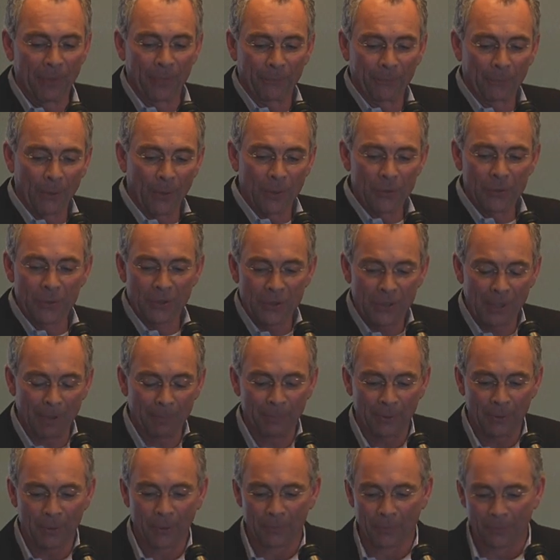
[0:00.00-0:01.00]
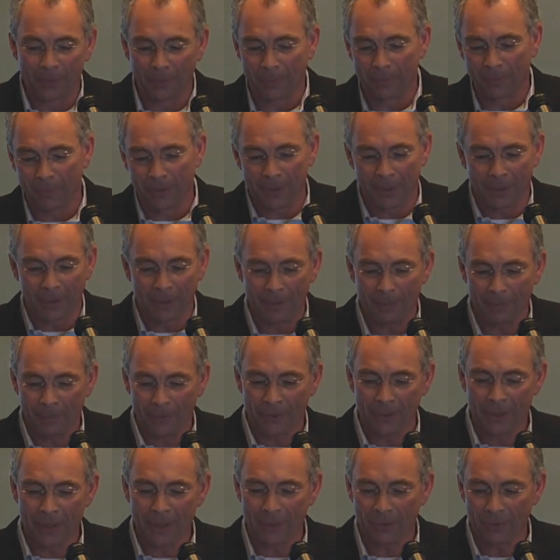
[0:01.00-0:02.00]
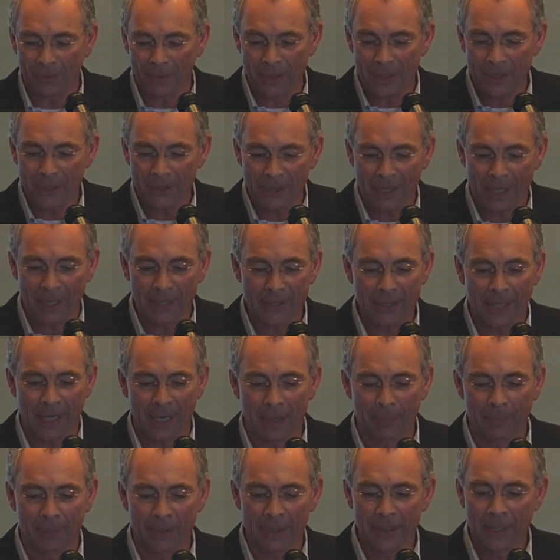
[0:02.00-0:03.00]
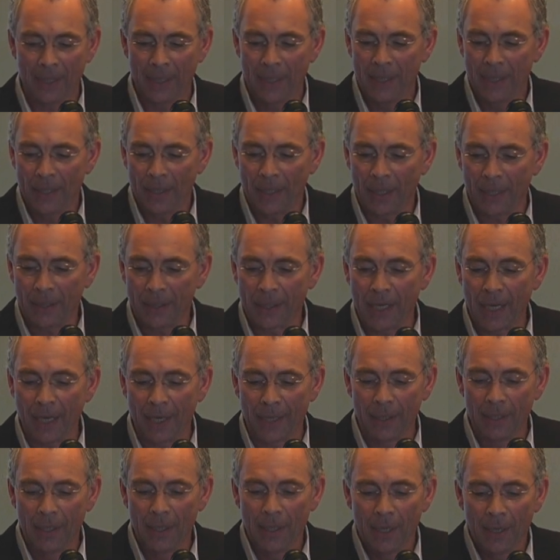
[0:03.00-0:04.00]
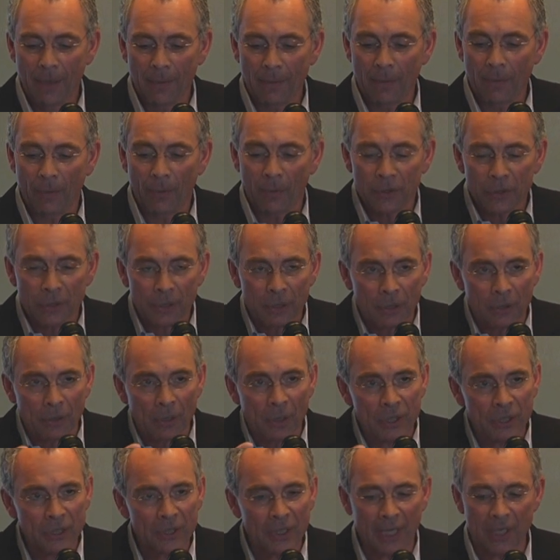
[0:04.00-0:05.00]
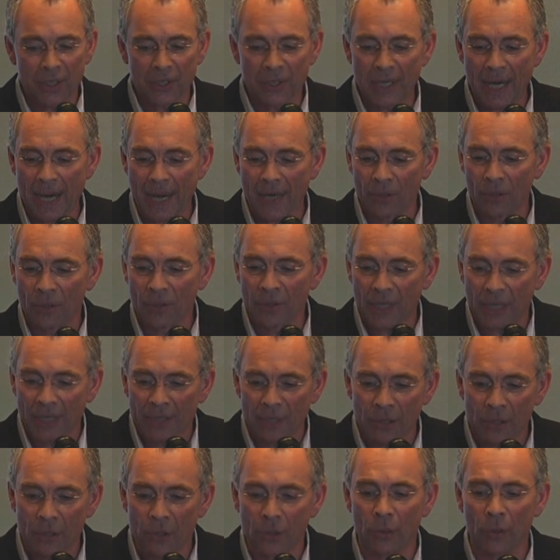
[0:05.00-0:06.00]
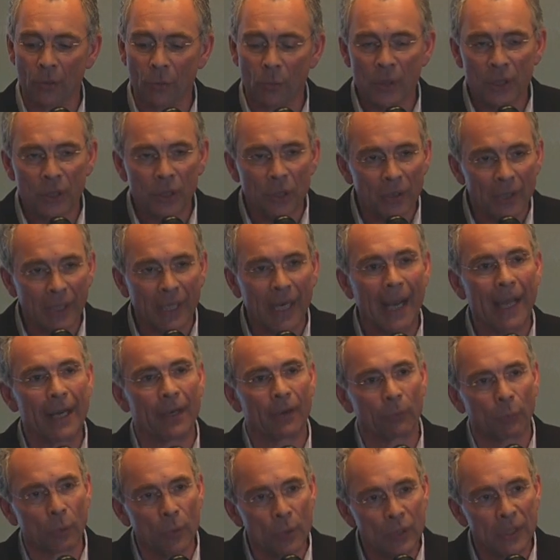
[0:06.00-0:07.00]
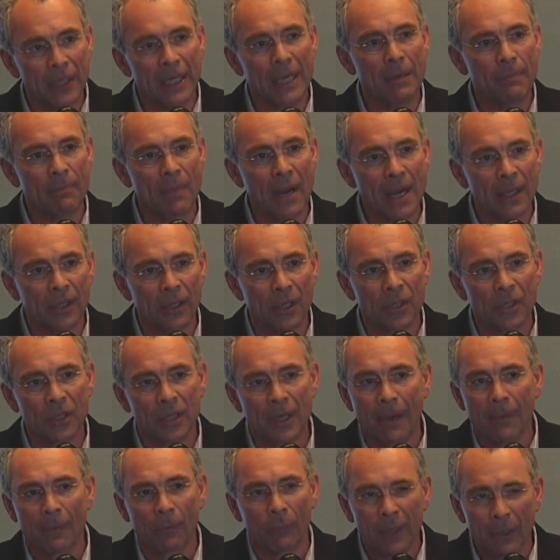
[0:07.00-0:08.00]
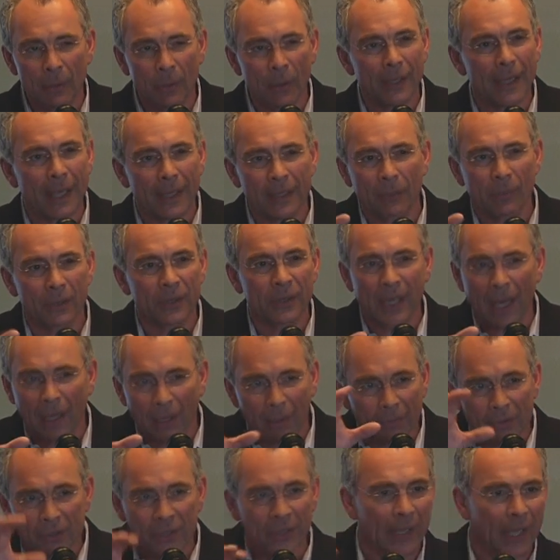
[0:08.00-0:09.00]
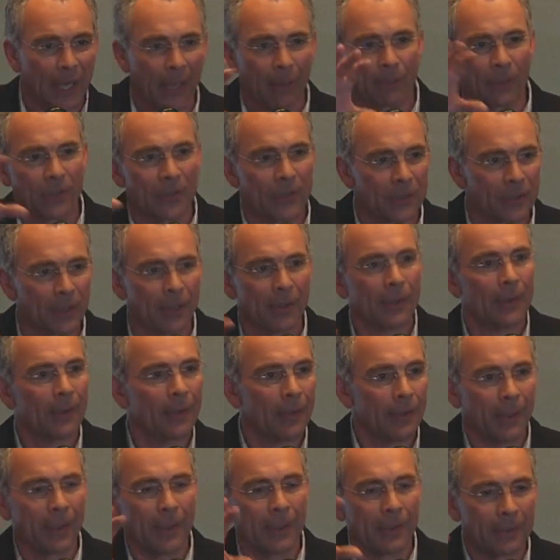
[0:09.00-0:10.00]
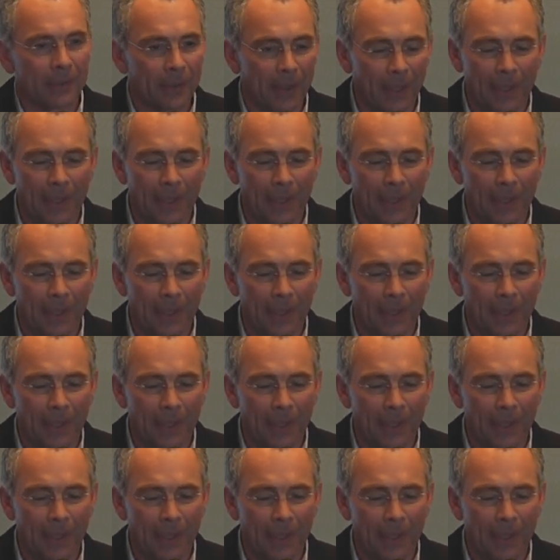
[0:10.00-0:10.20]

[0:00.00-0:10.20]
that froze or something over on the east side of town. But again, you set standards and we do the kind of routine maintenance. We go down there with television cameras and